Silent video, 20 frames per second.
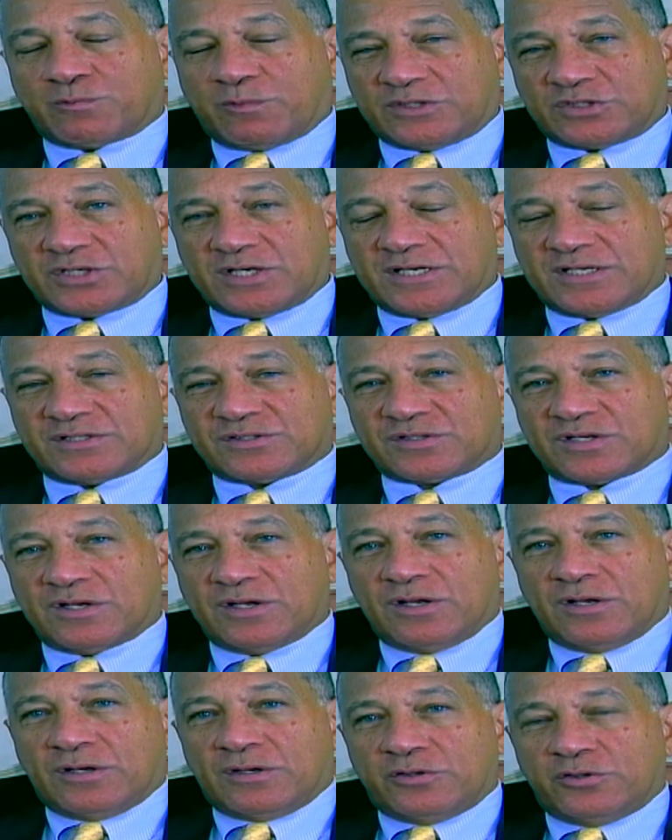which is
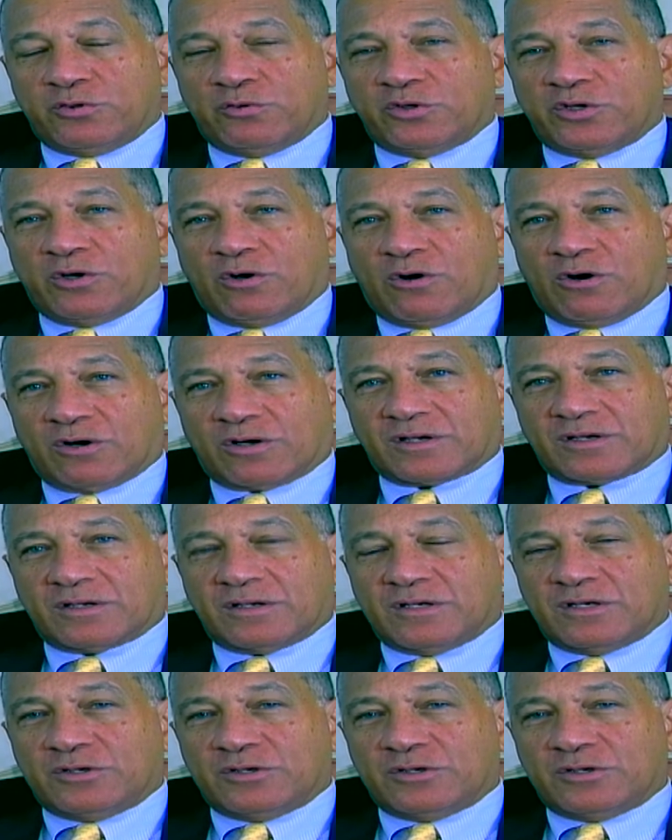New York,